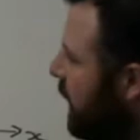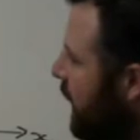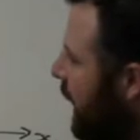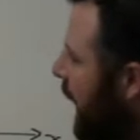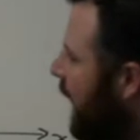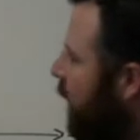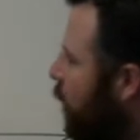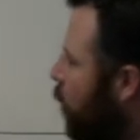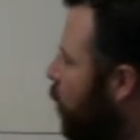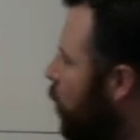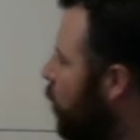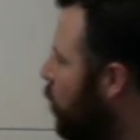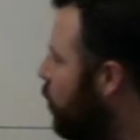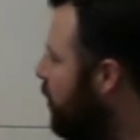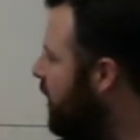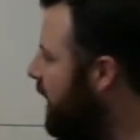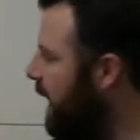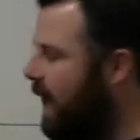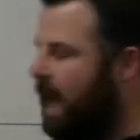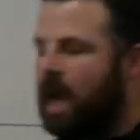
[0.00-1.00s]
And all
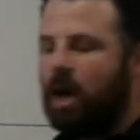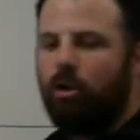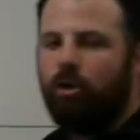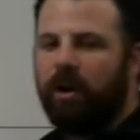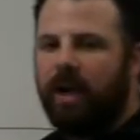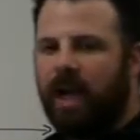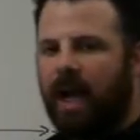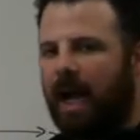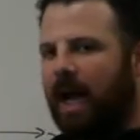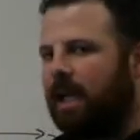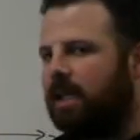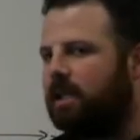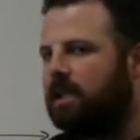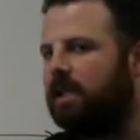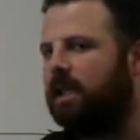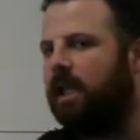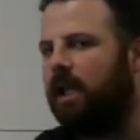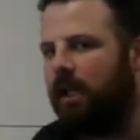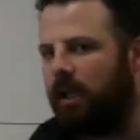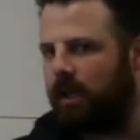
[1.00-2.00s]
the area
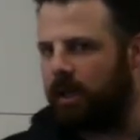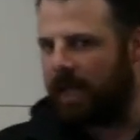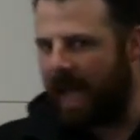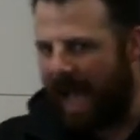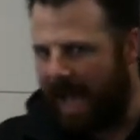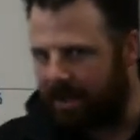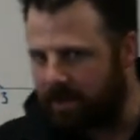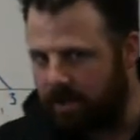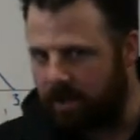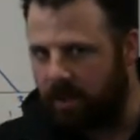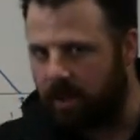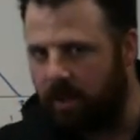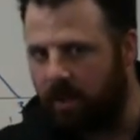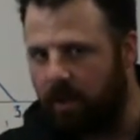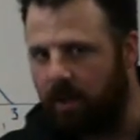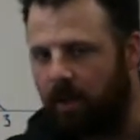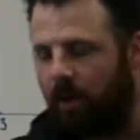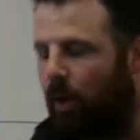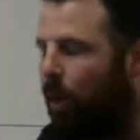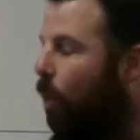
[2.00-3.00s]
underneath that,
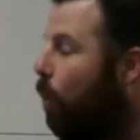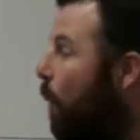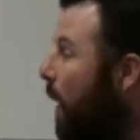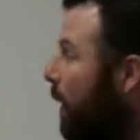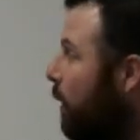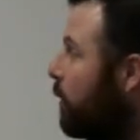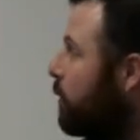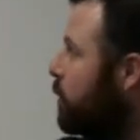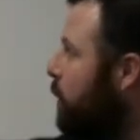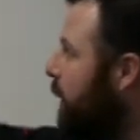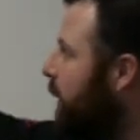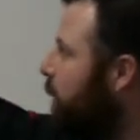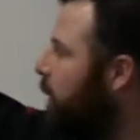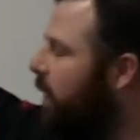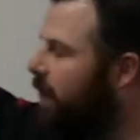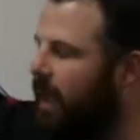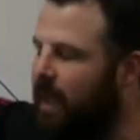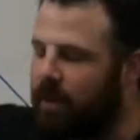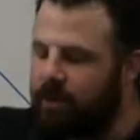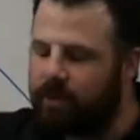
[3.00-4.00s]
or 1 on 21
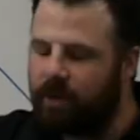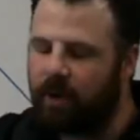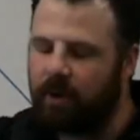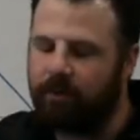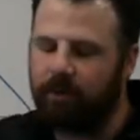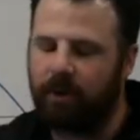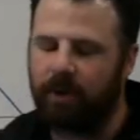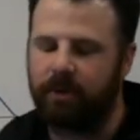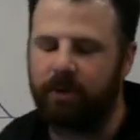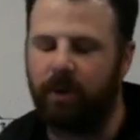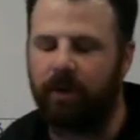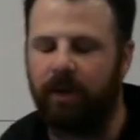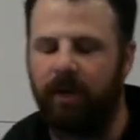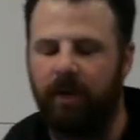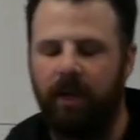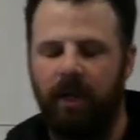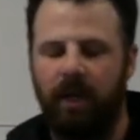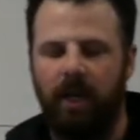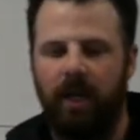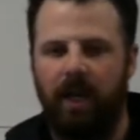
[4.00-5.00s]
outside front, sorry,
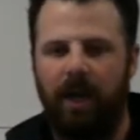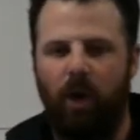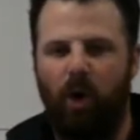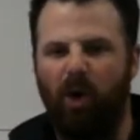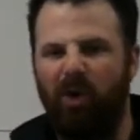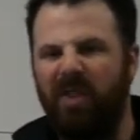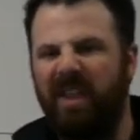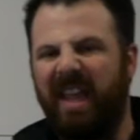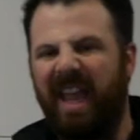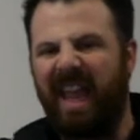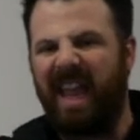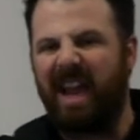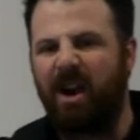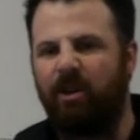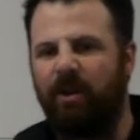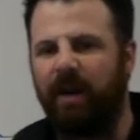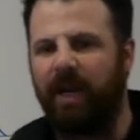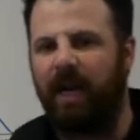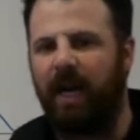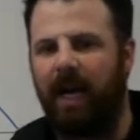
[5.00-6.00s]
all the
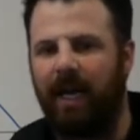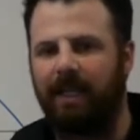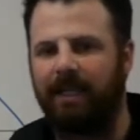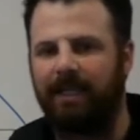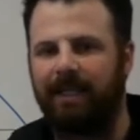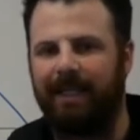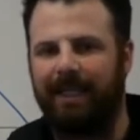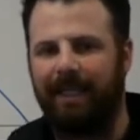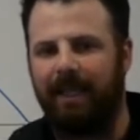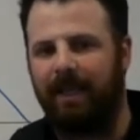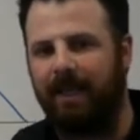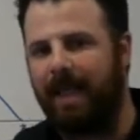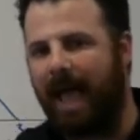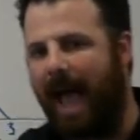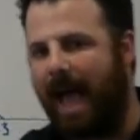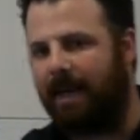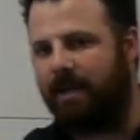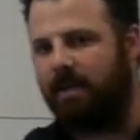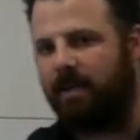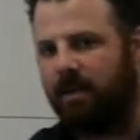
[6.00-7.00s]
area underneath
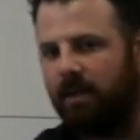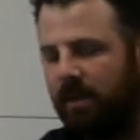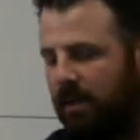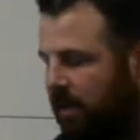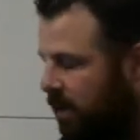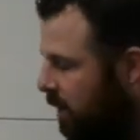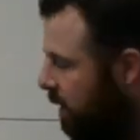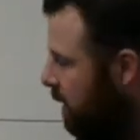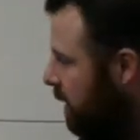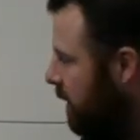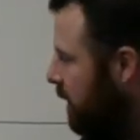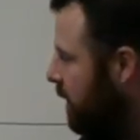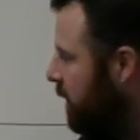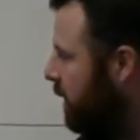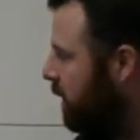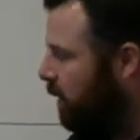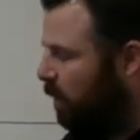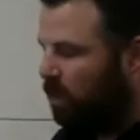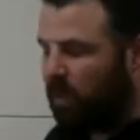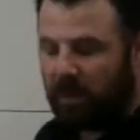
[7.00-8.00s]
that
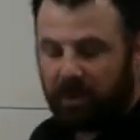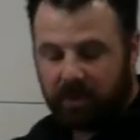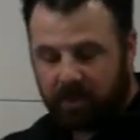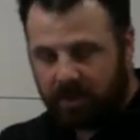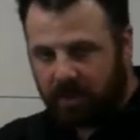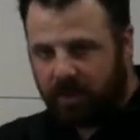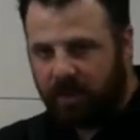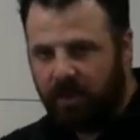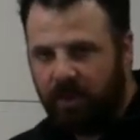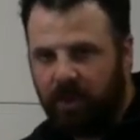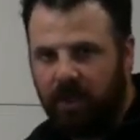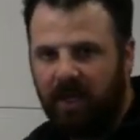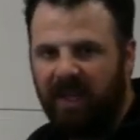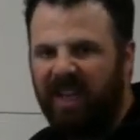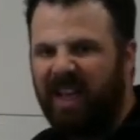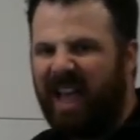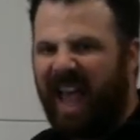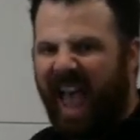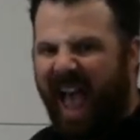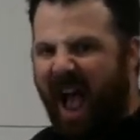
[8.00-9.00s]
was
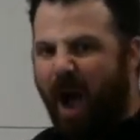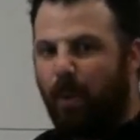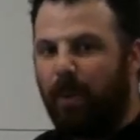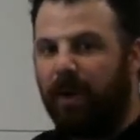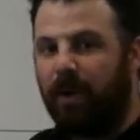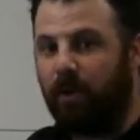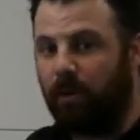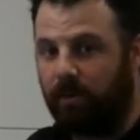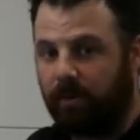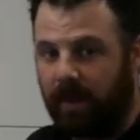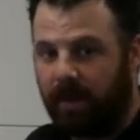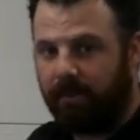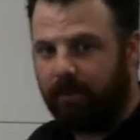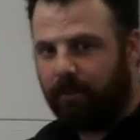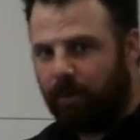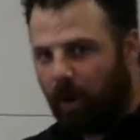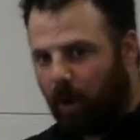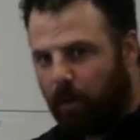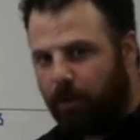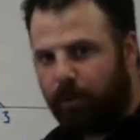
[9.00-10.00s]
how we could then
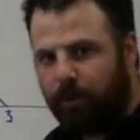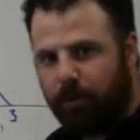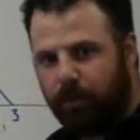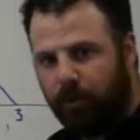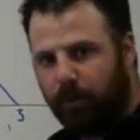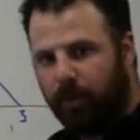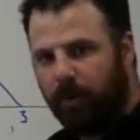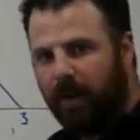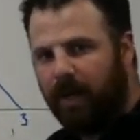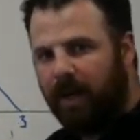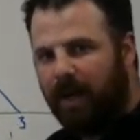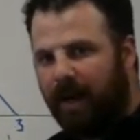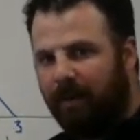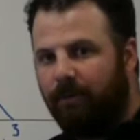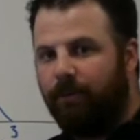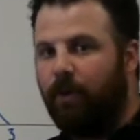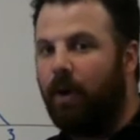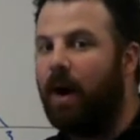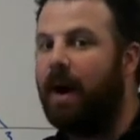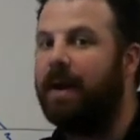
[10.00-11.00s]
go through and
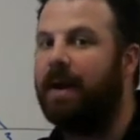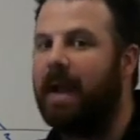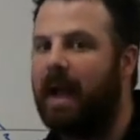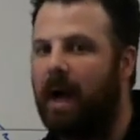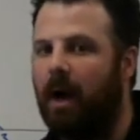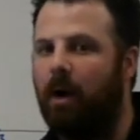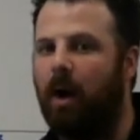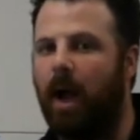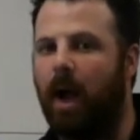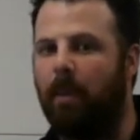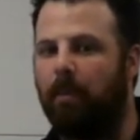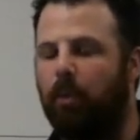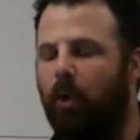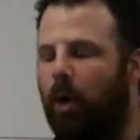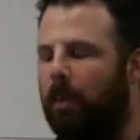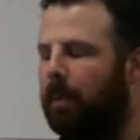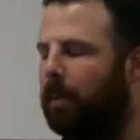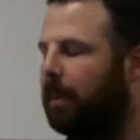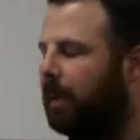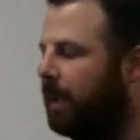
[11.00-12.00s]
find out our
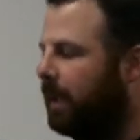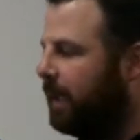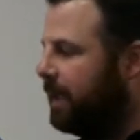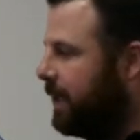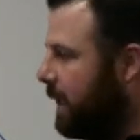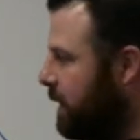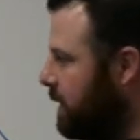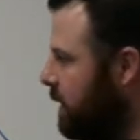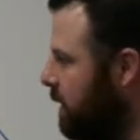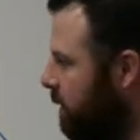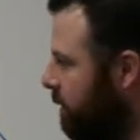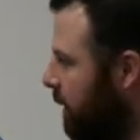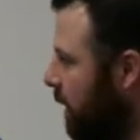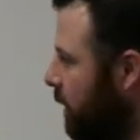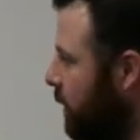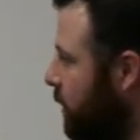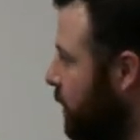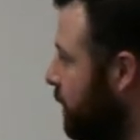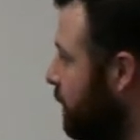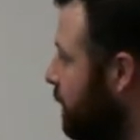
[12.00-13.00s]
probability density
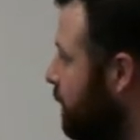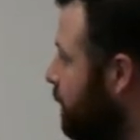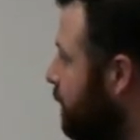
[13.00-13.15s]
function.